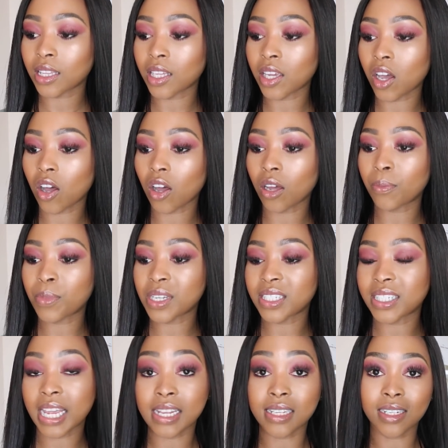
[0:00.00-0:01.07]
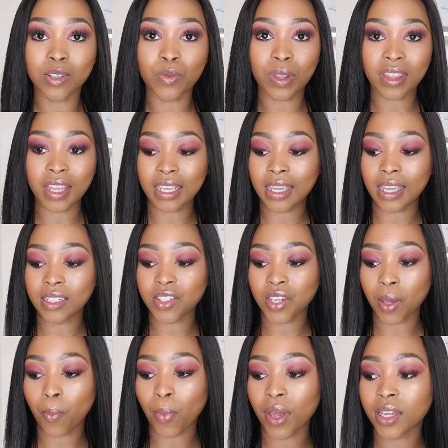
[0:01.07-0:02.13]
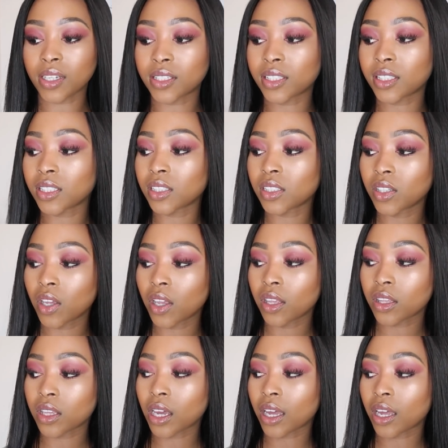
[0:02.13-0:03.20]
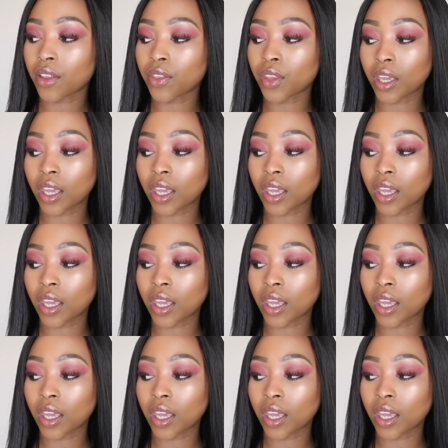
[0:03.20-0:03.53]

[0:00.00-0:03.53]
they are a bit dented when they get here, but yeah,